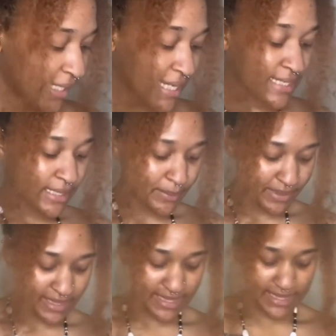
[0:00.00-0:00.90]
next up
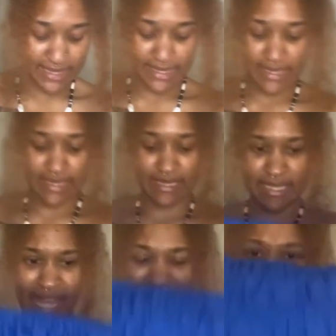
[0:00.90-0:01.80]
is this.
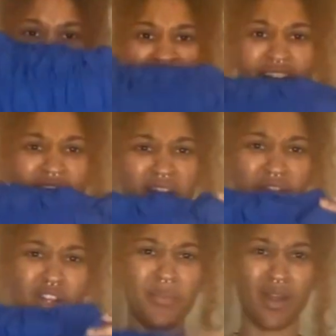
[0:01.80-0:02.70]
I think it's like a
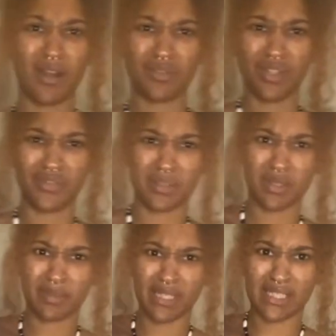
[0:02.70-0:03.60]
cover-up, or I don't know if it's
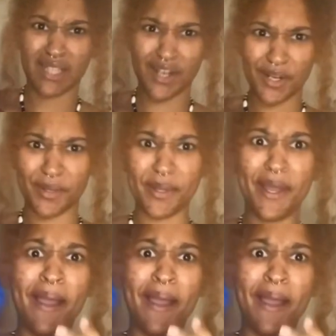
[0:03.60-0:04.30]
supposed to be a skirt.